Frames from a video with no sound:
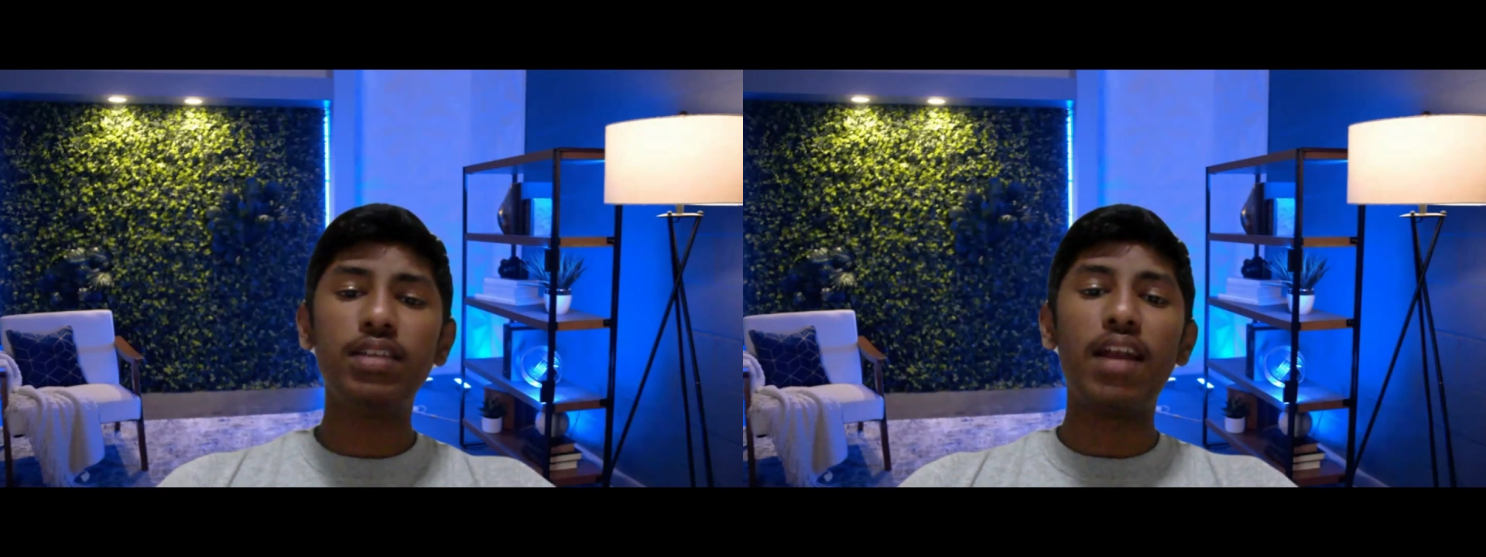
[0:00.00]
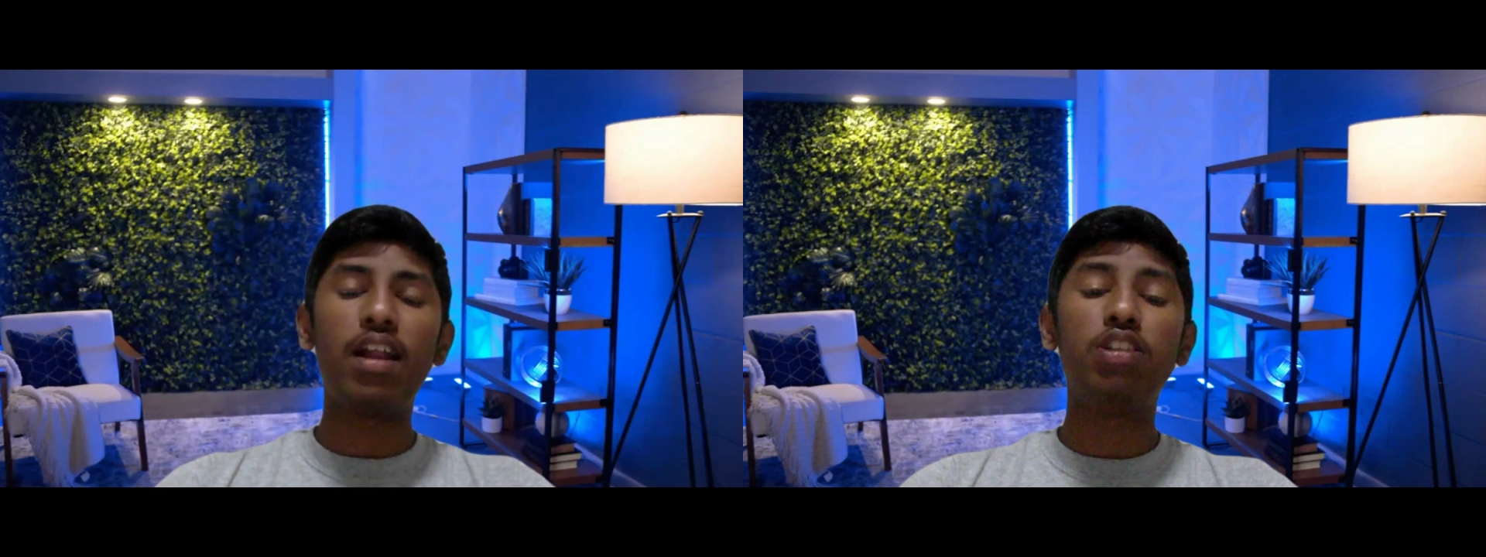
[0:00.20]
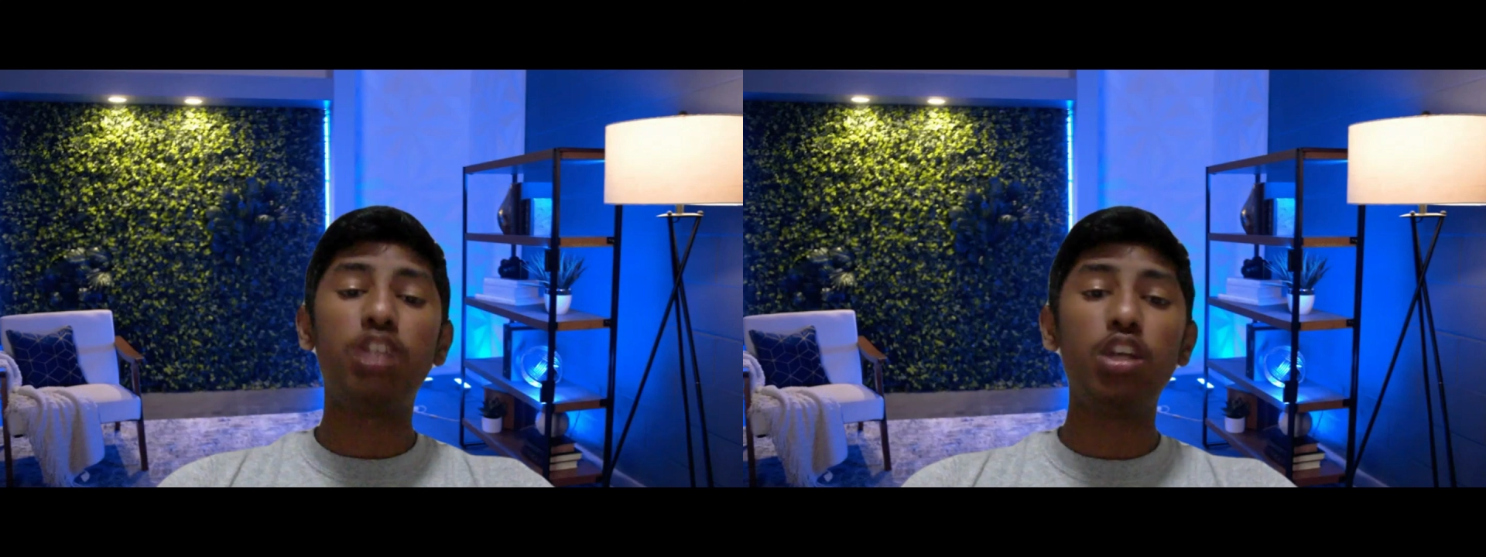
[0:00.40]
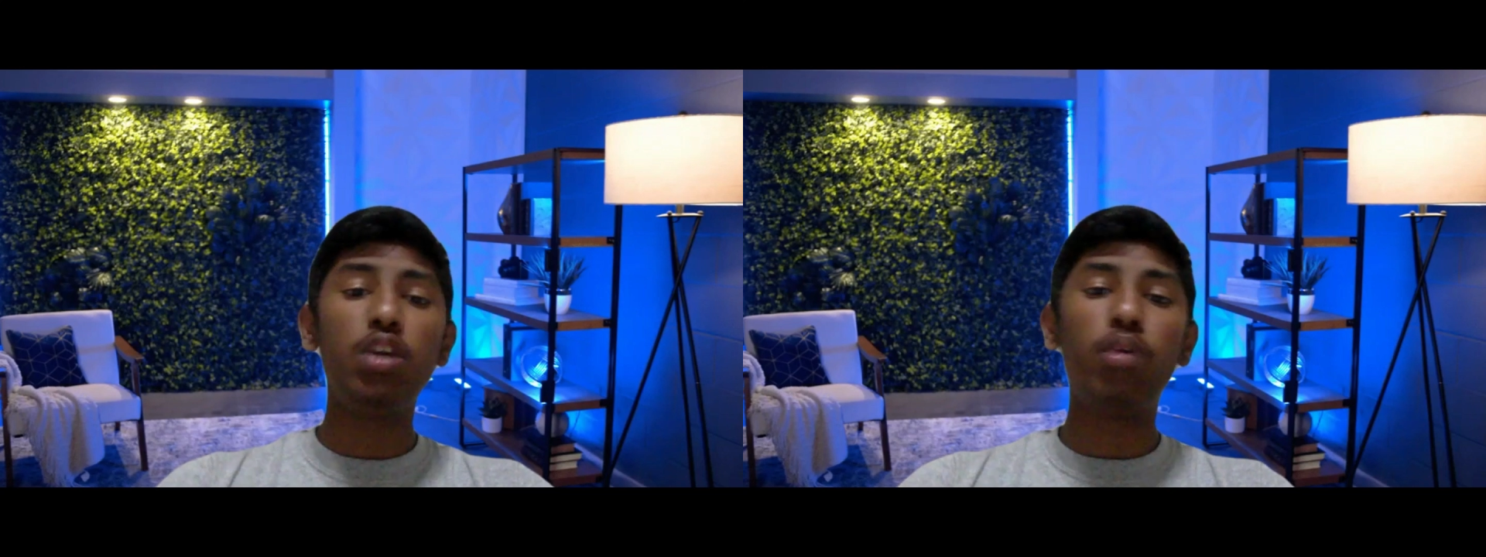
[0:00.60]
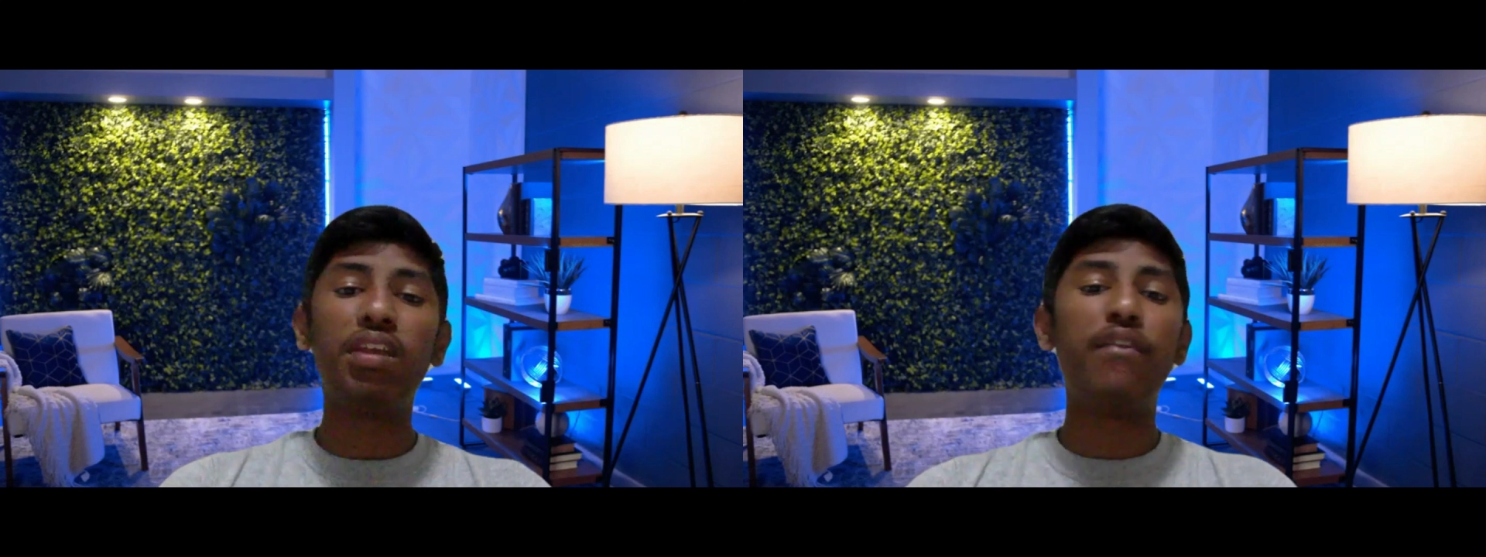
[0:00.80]
and I'll tell
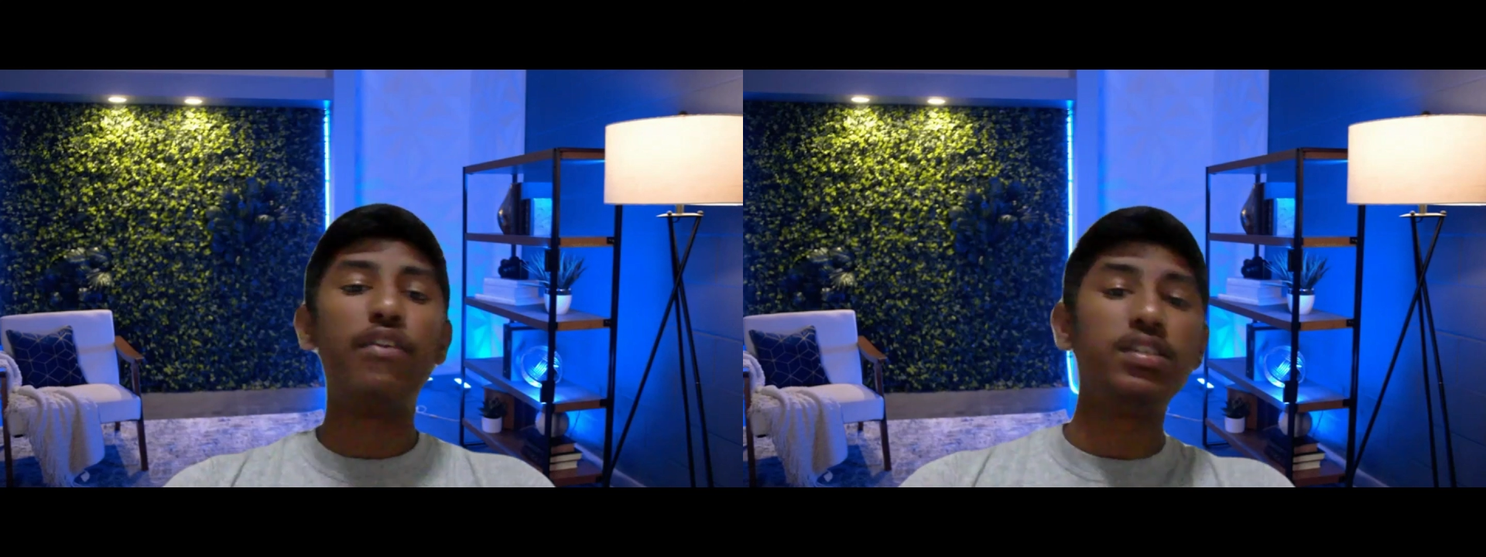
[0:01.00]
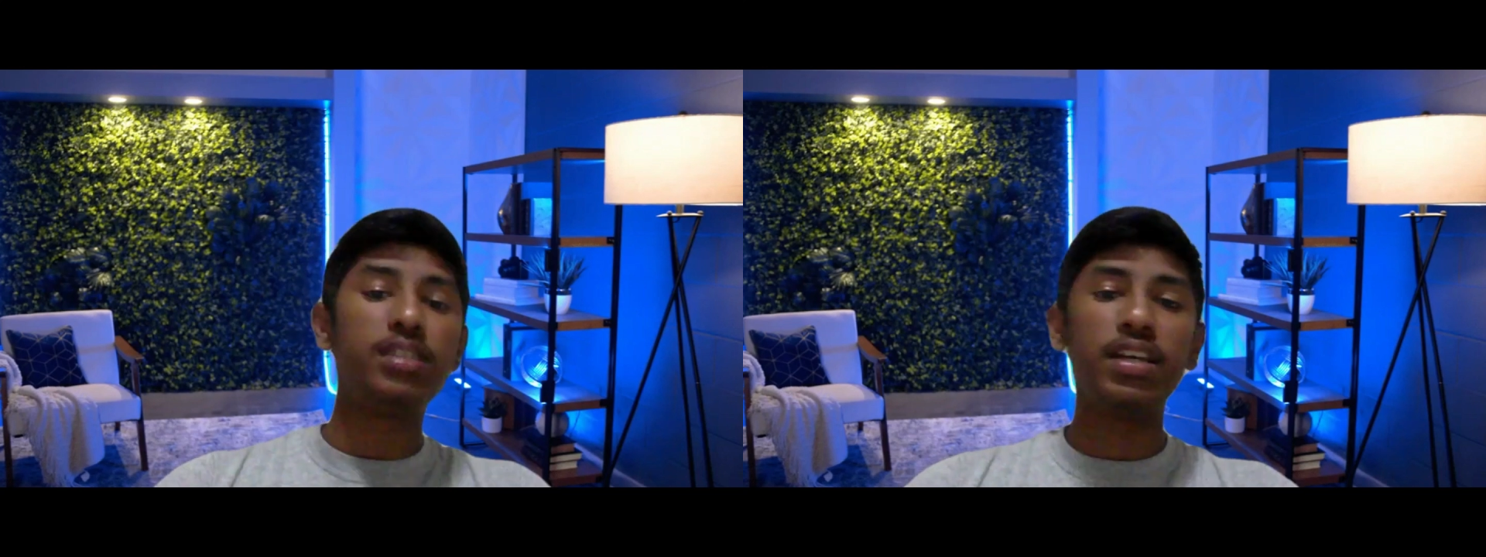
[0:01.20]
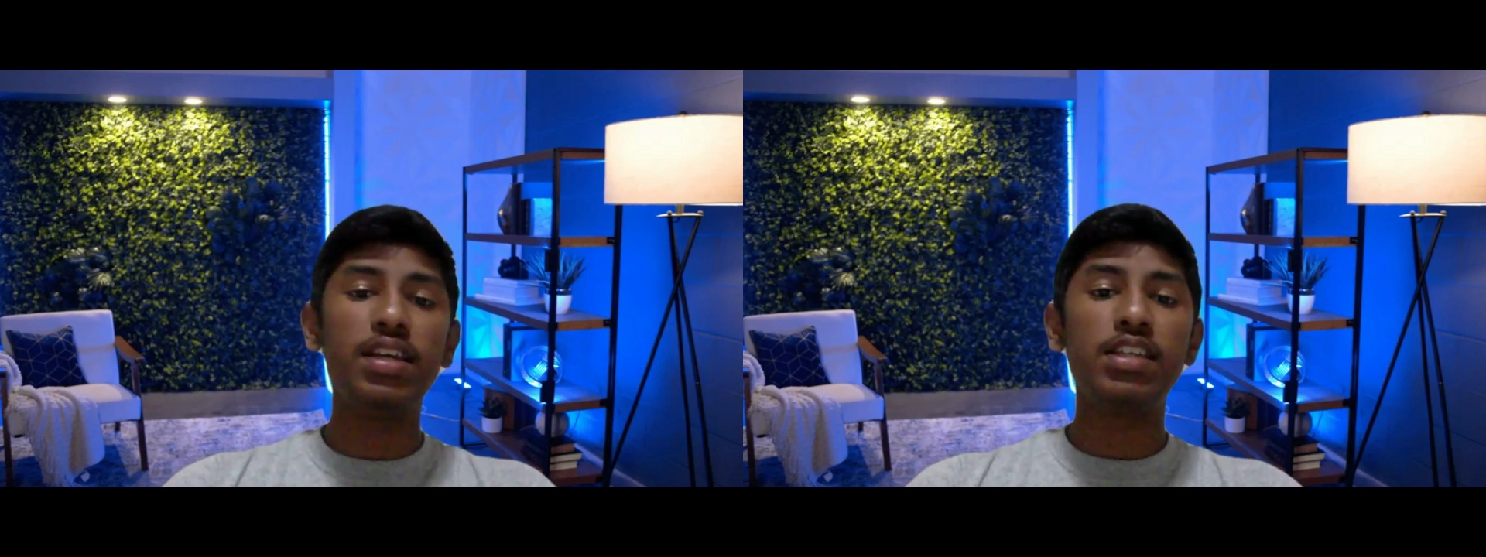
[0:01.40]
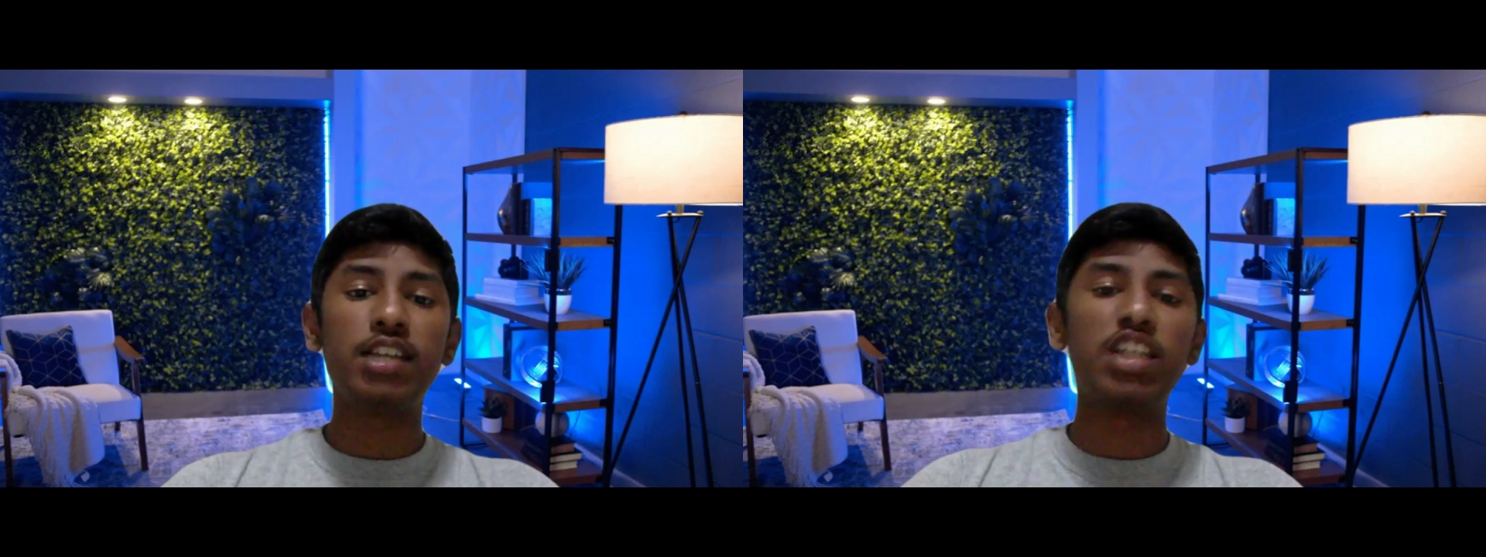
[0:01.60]
you what the difference is and